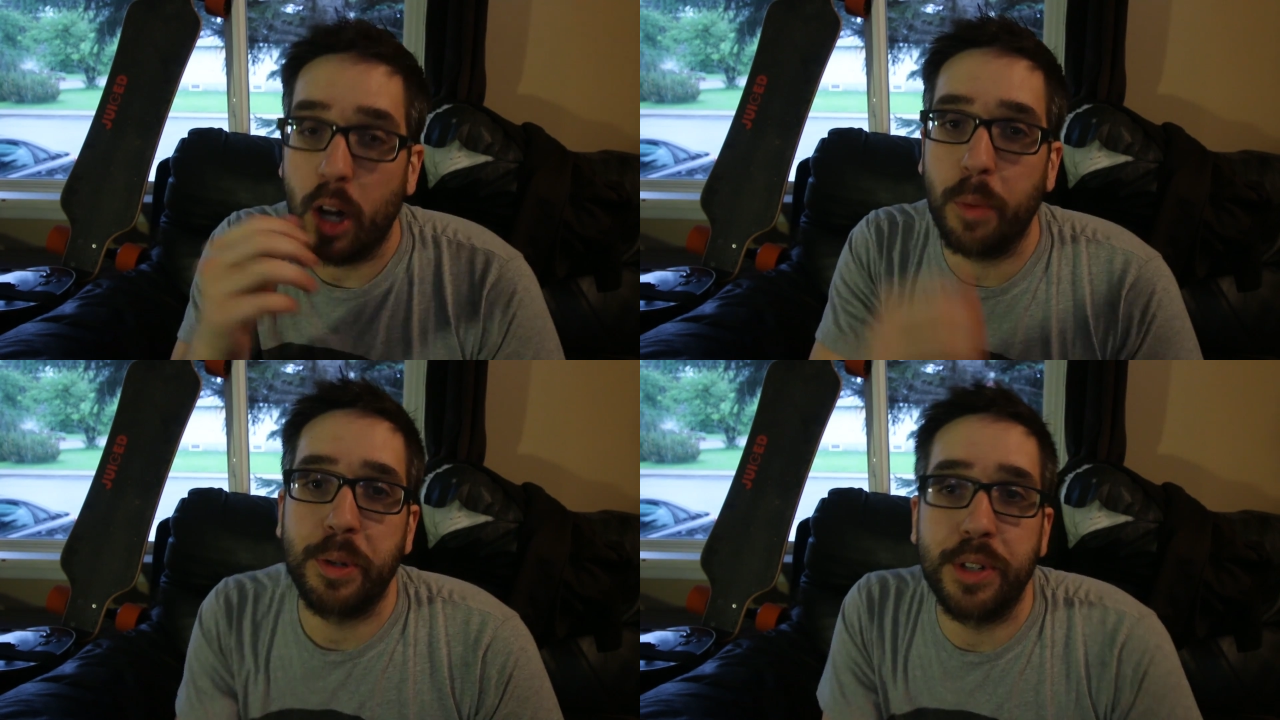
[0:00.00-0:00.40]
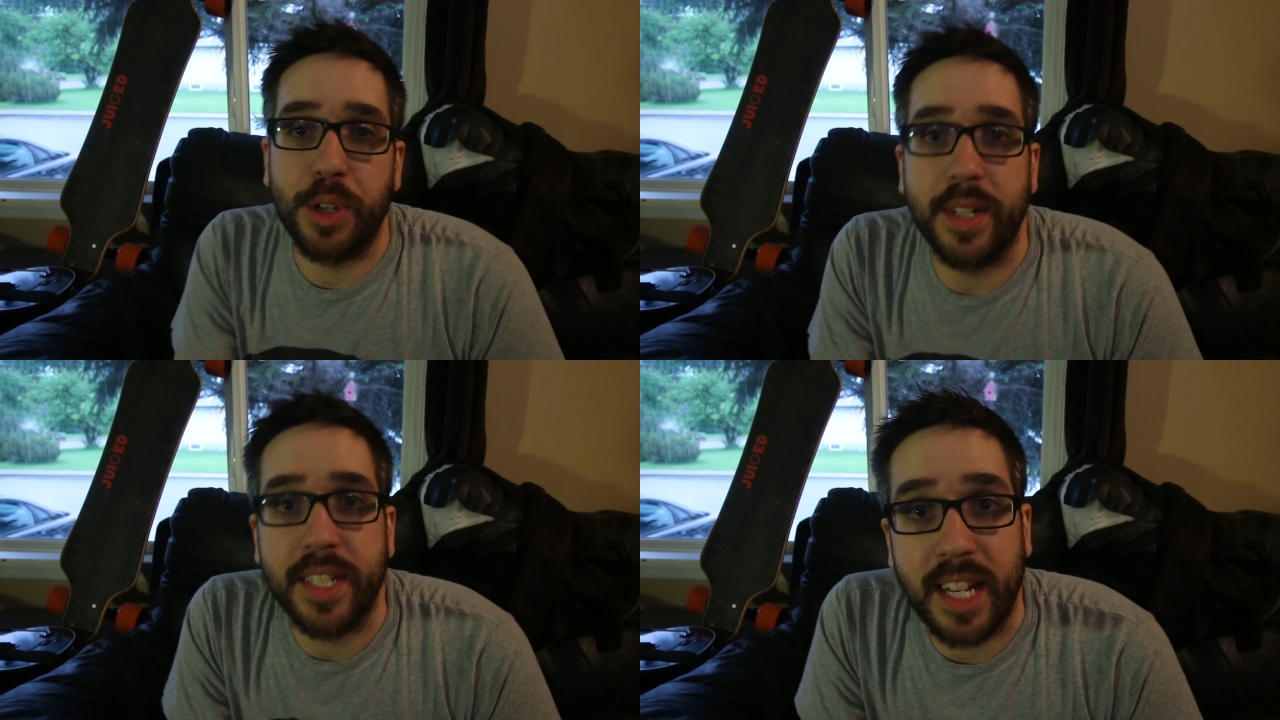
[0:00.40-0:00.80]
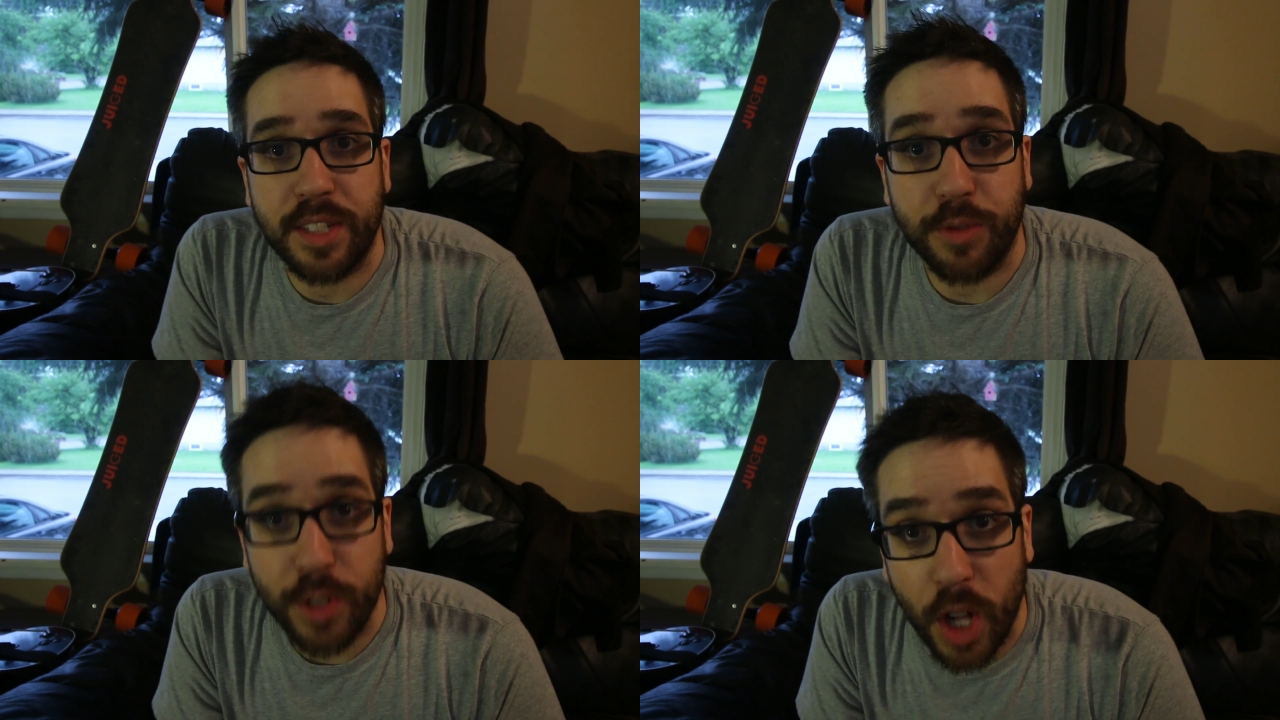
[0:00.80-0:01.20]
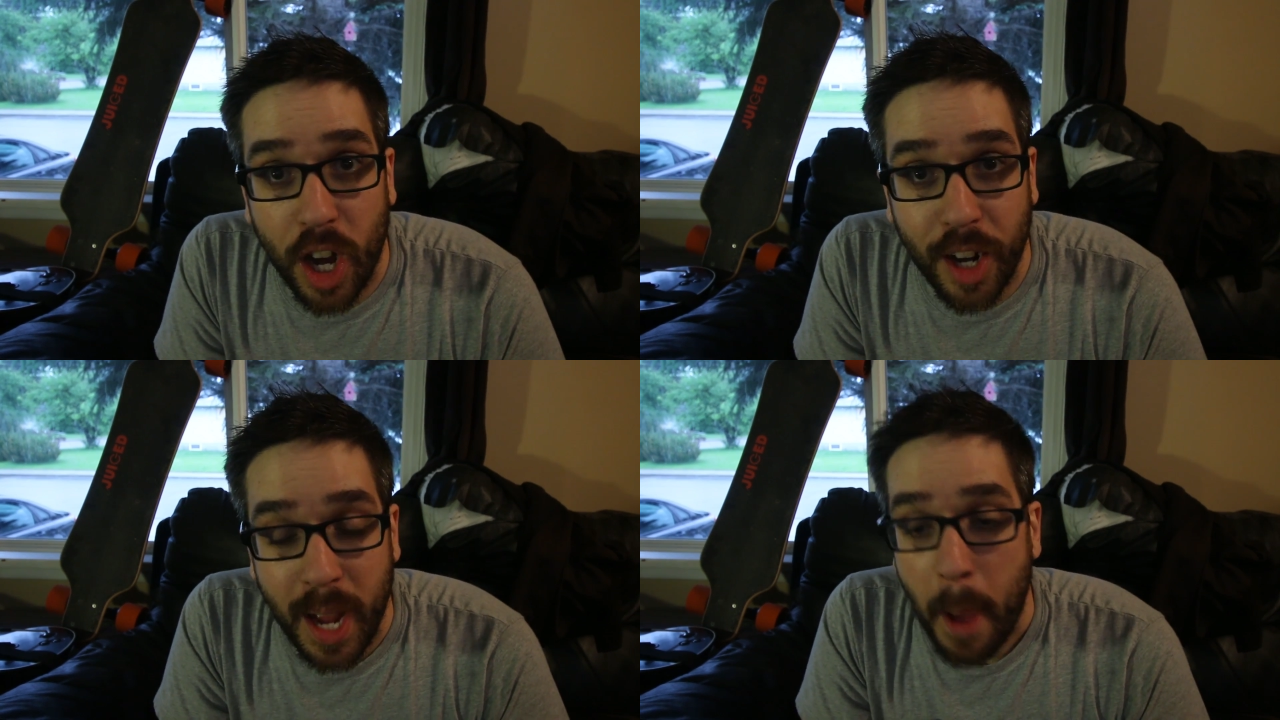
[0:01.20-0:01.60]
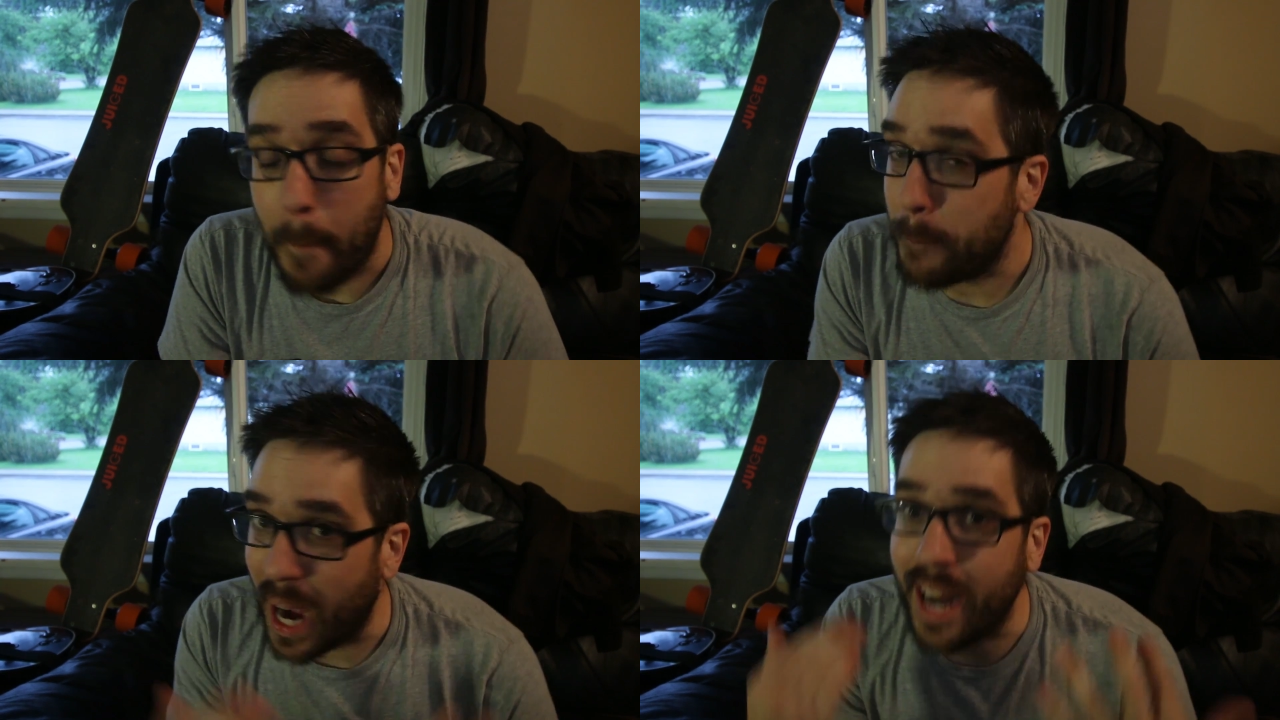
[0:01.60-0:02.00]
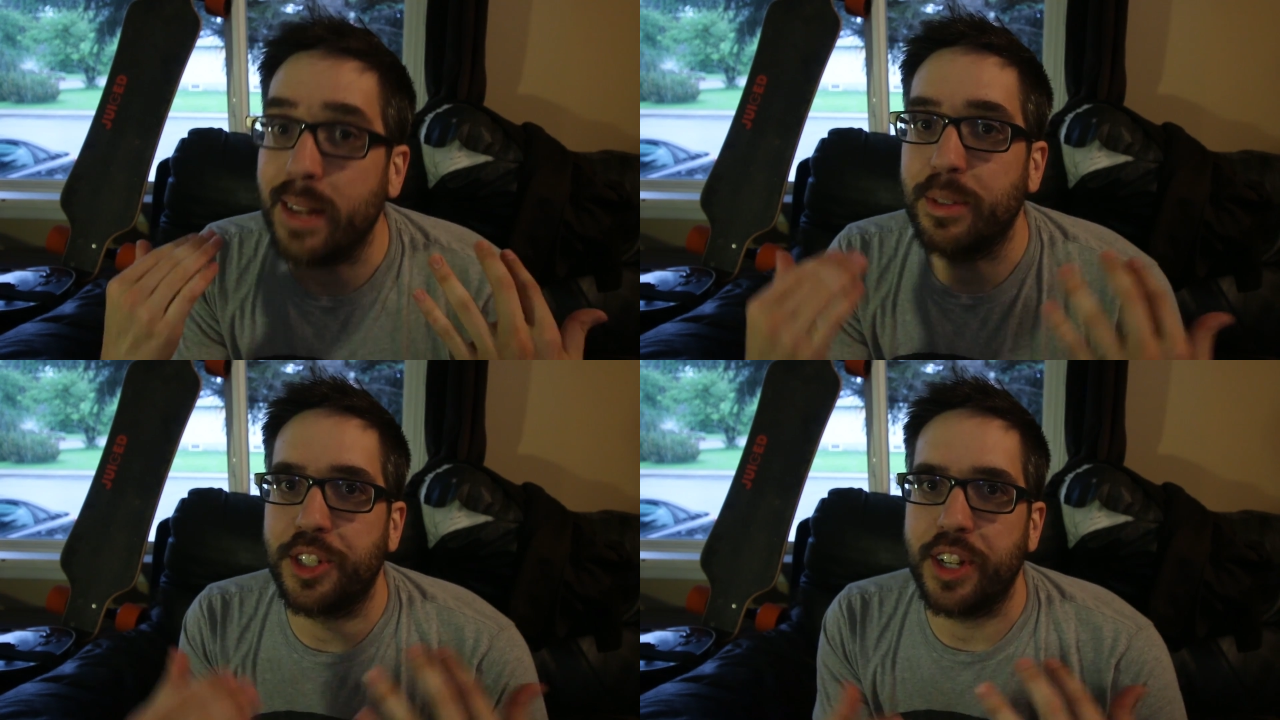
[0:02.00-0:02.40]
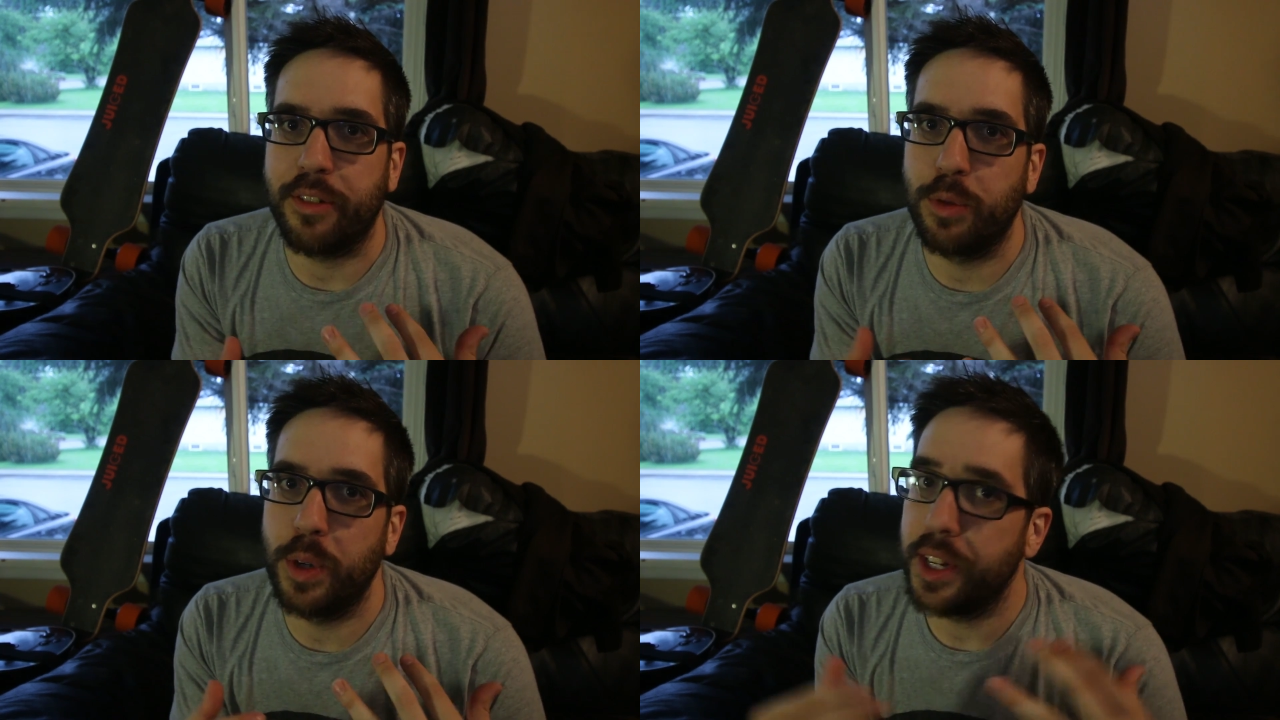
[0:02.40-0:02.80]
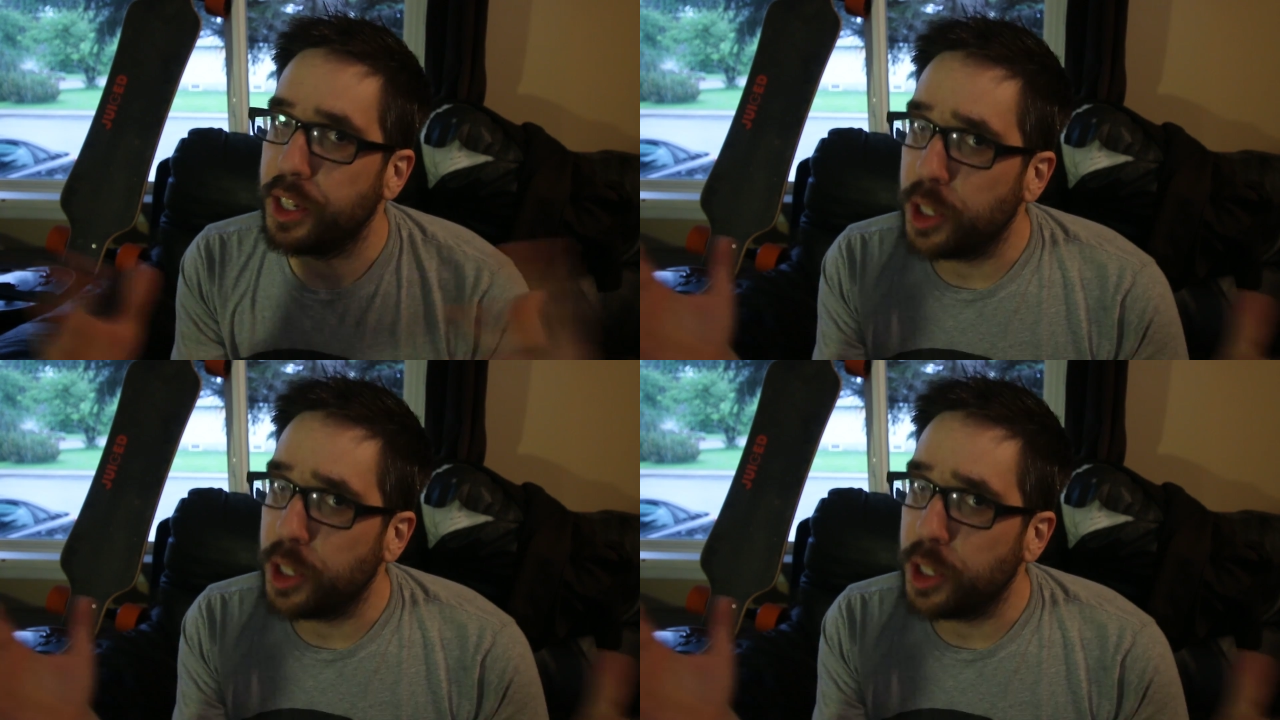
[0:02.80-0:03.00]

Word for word: Hope you enjoyed today's vlog. My name is Jeff Wood.